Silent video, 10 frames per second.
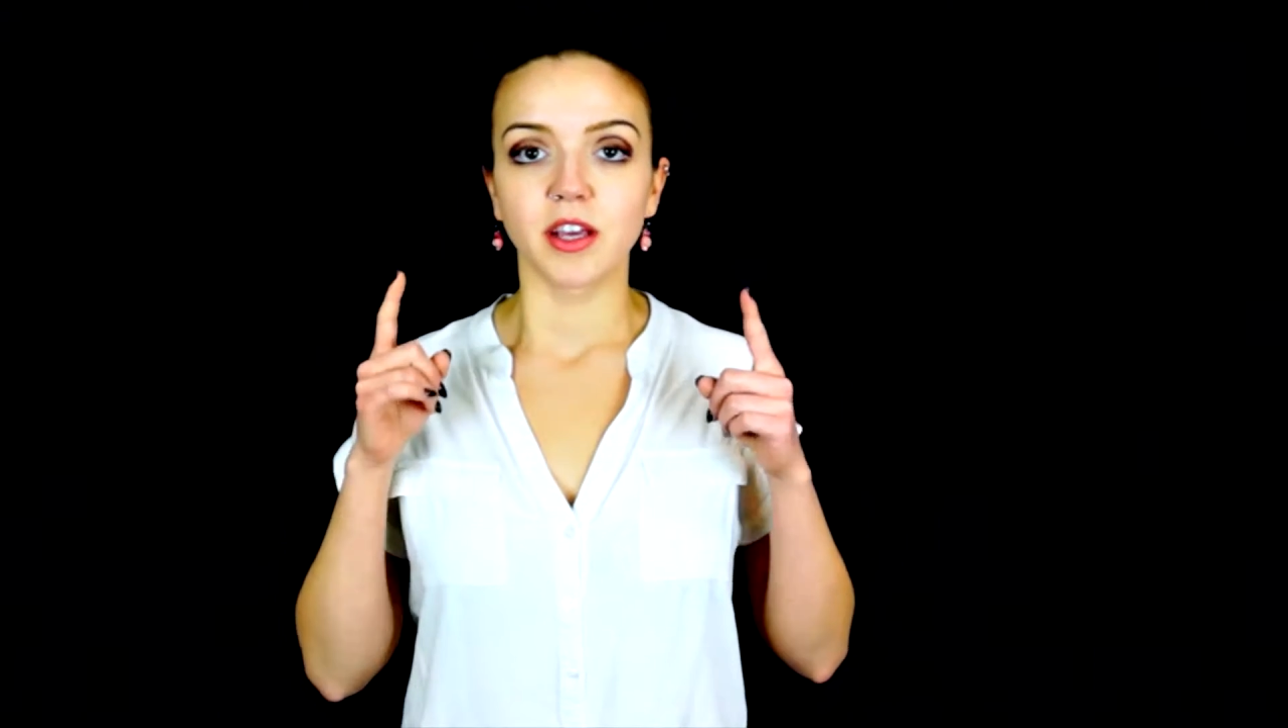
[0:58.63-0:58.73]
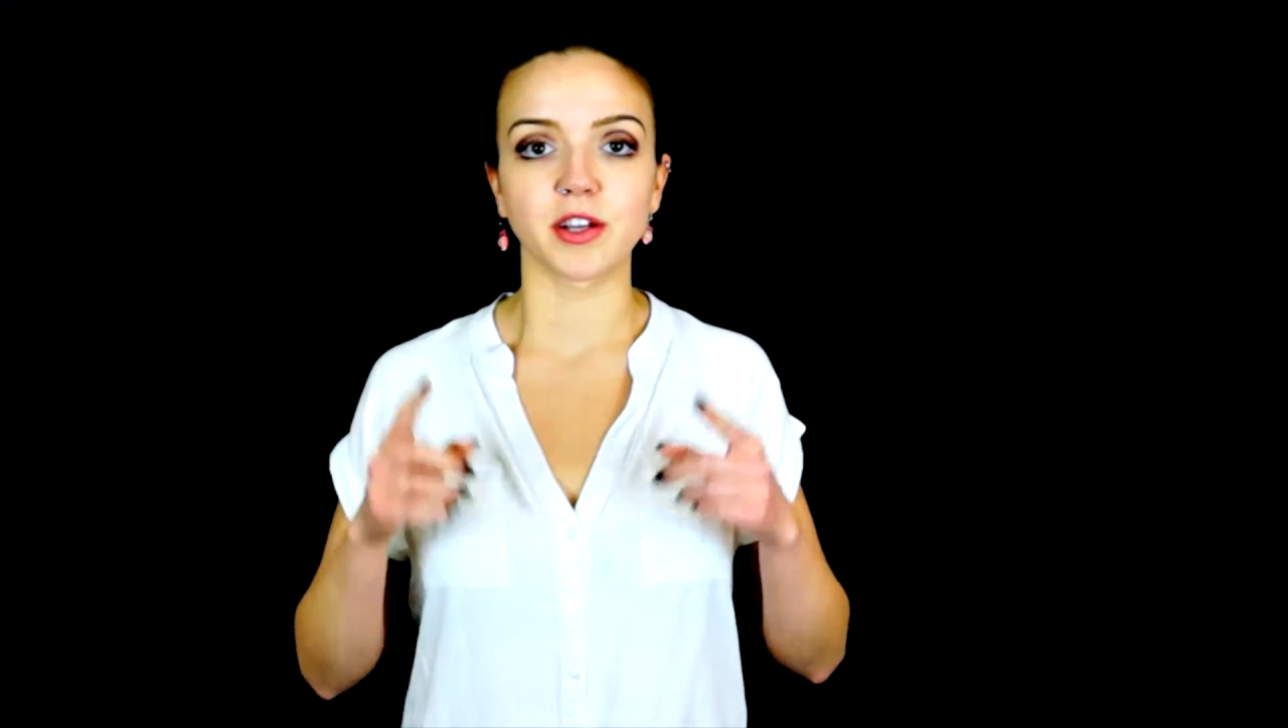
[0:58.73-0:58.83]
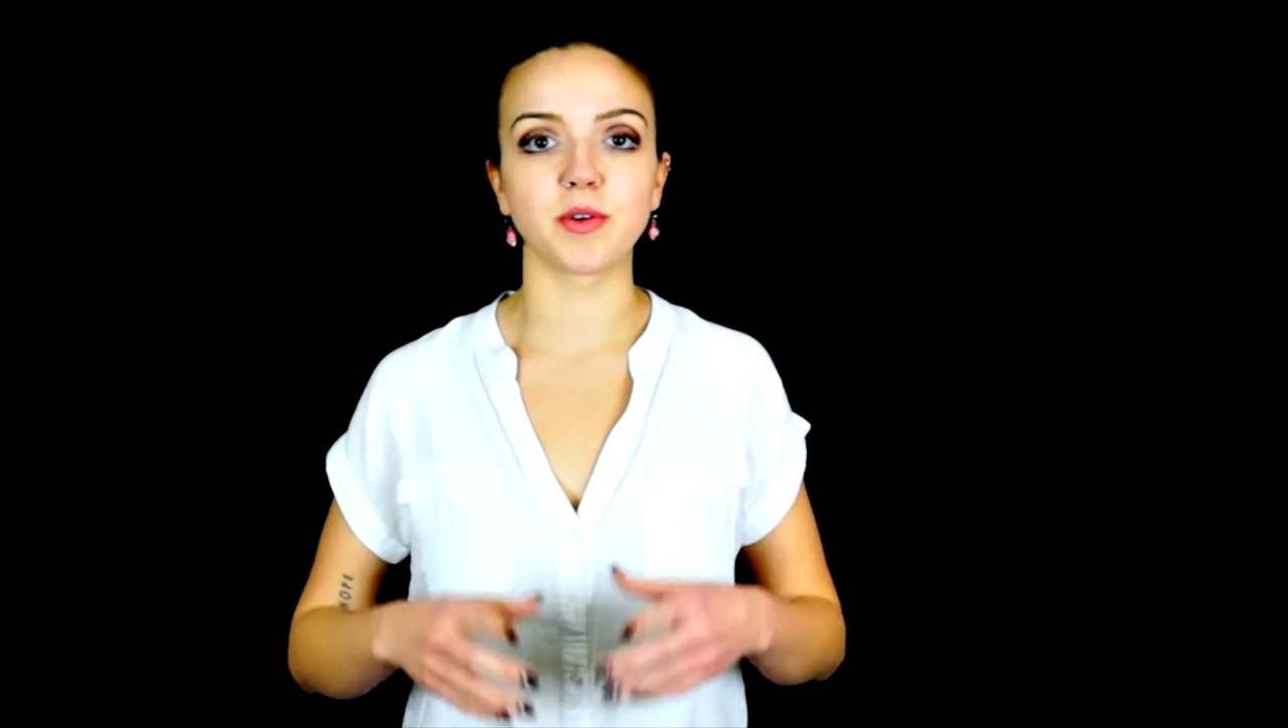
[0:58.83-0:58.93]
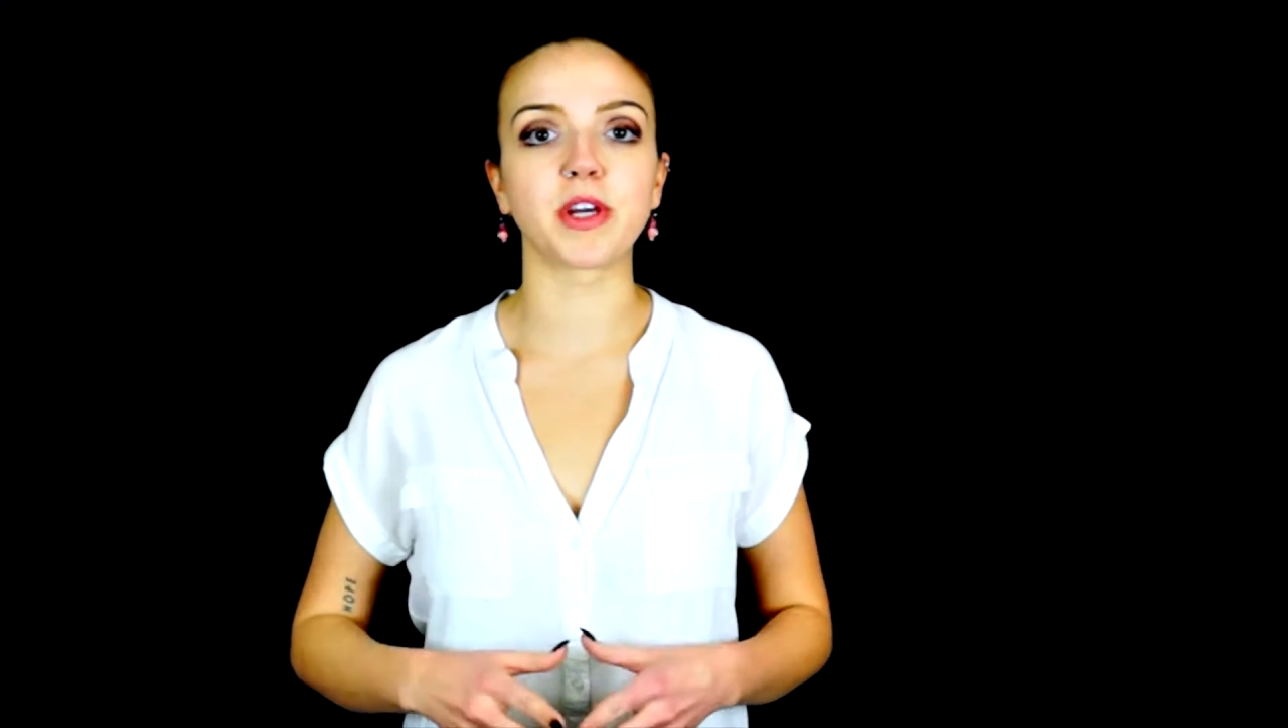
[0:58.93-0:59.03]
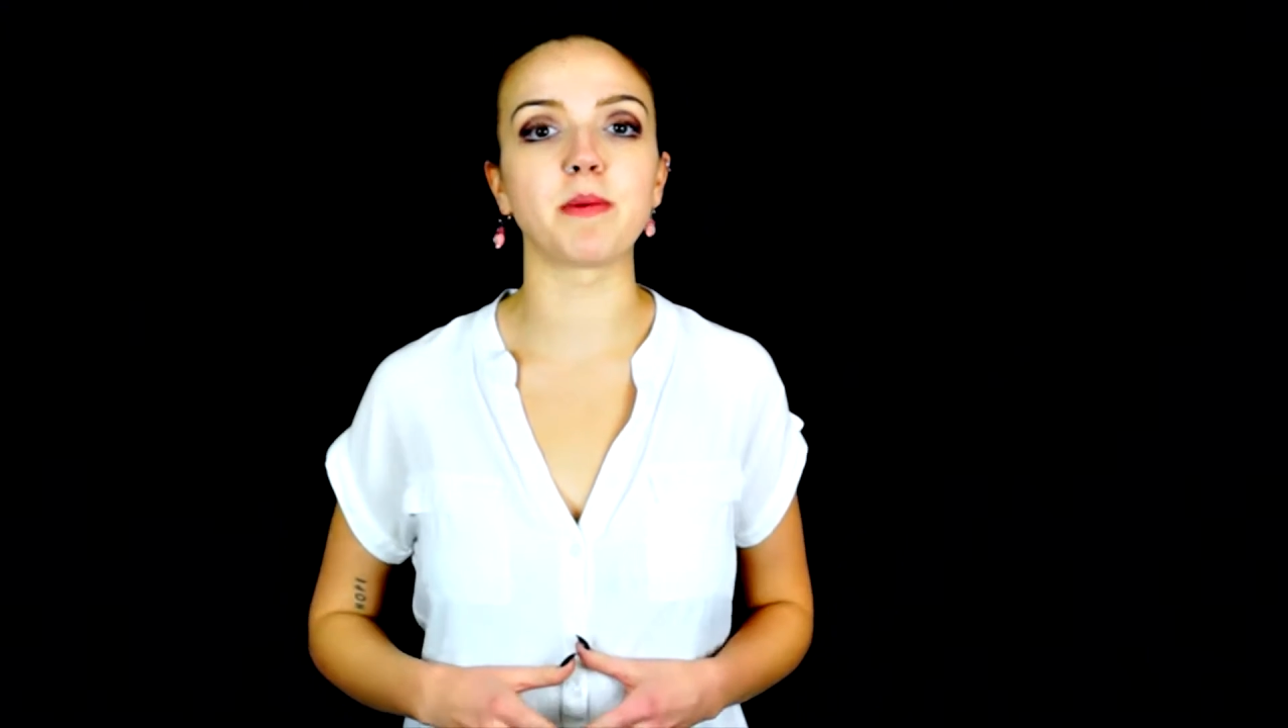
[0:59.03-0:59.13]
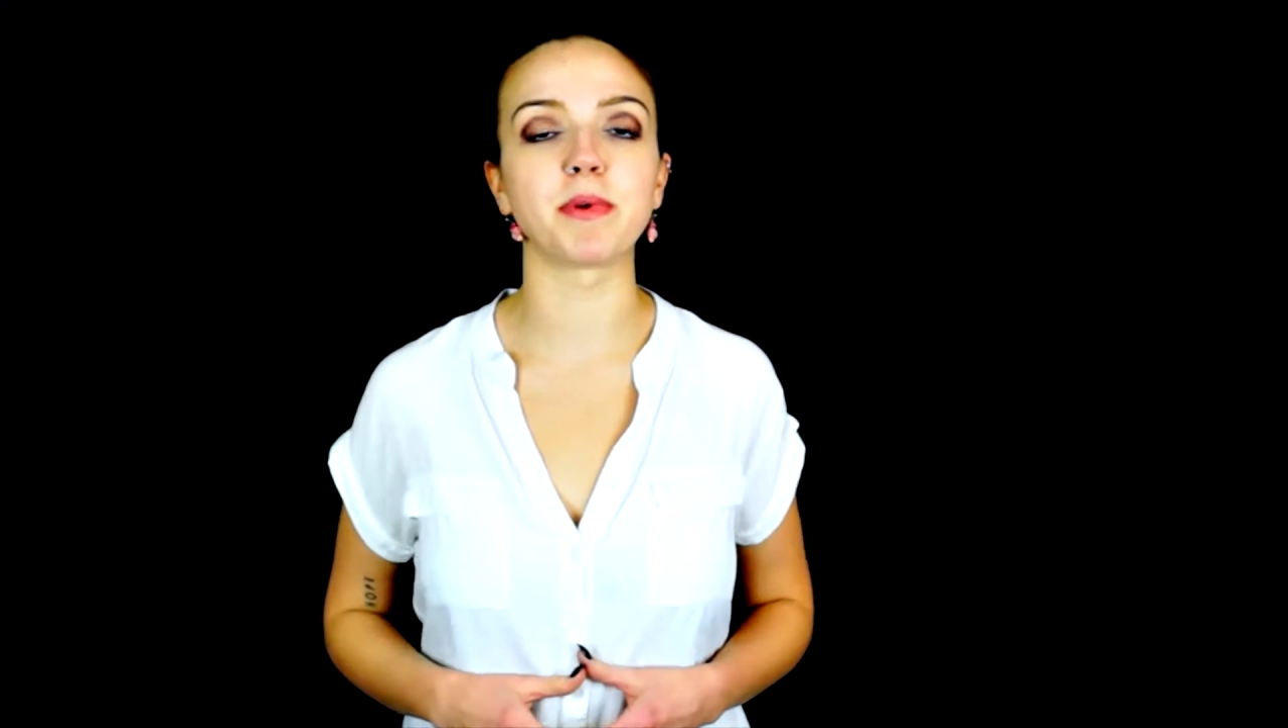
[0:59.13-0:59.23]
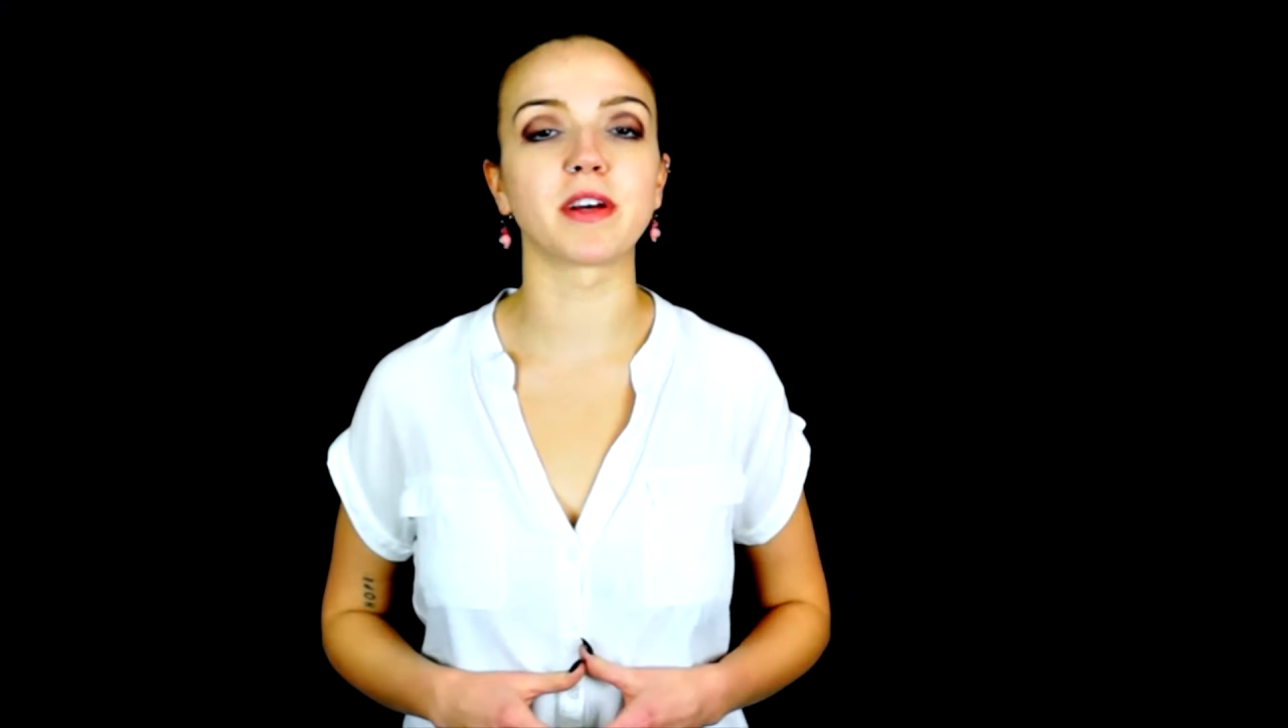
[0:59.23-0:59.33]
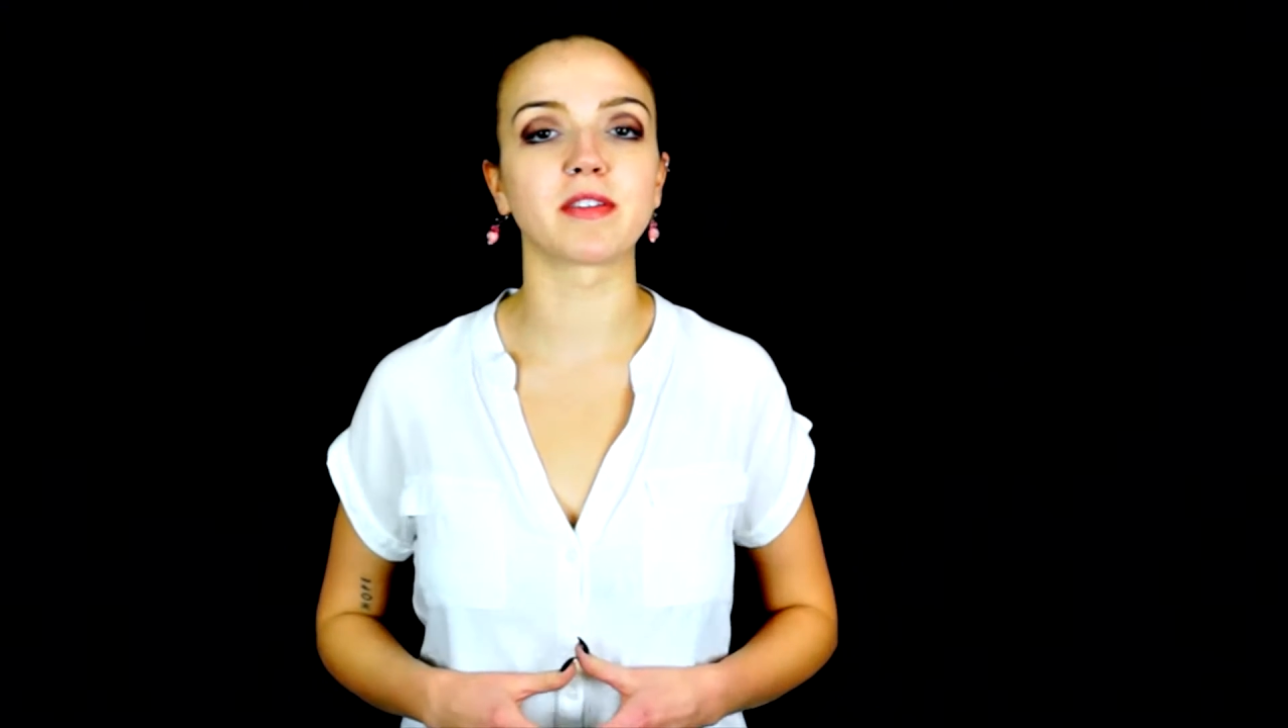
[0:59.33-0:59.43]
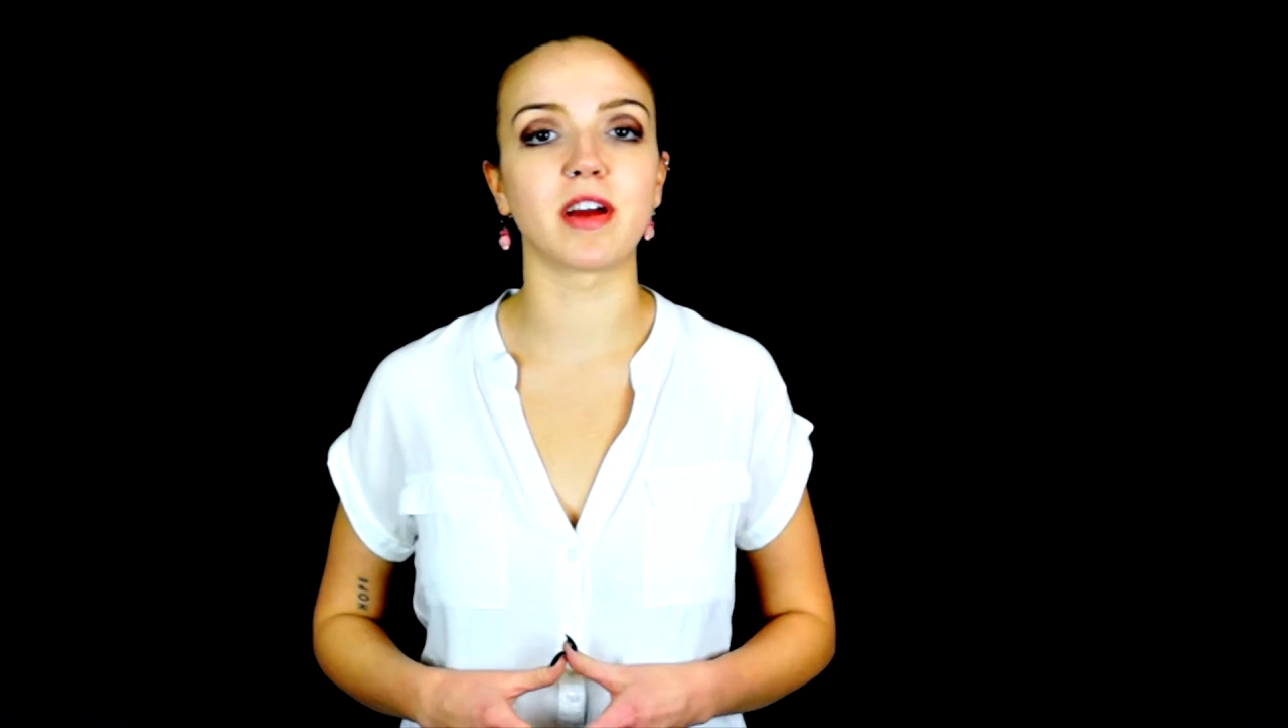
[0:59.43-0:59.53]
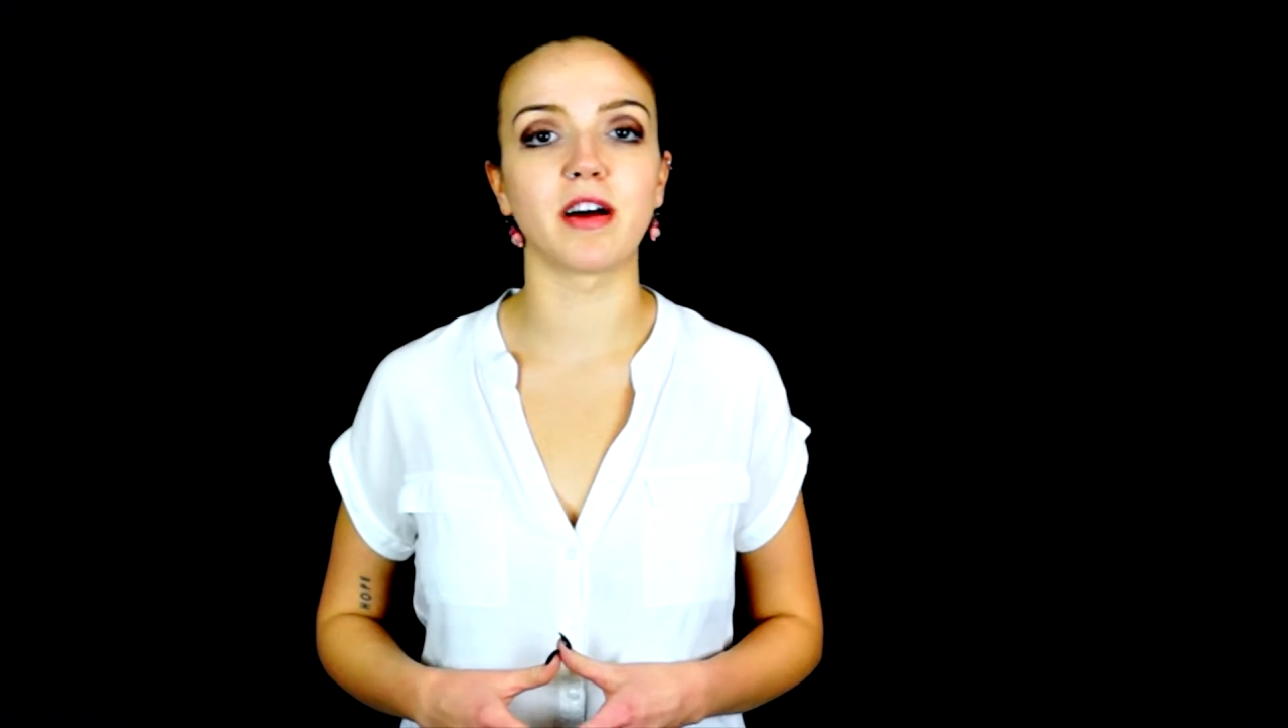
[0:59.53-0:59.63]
you know, keeping his eye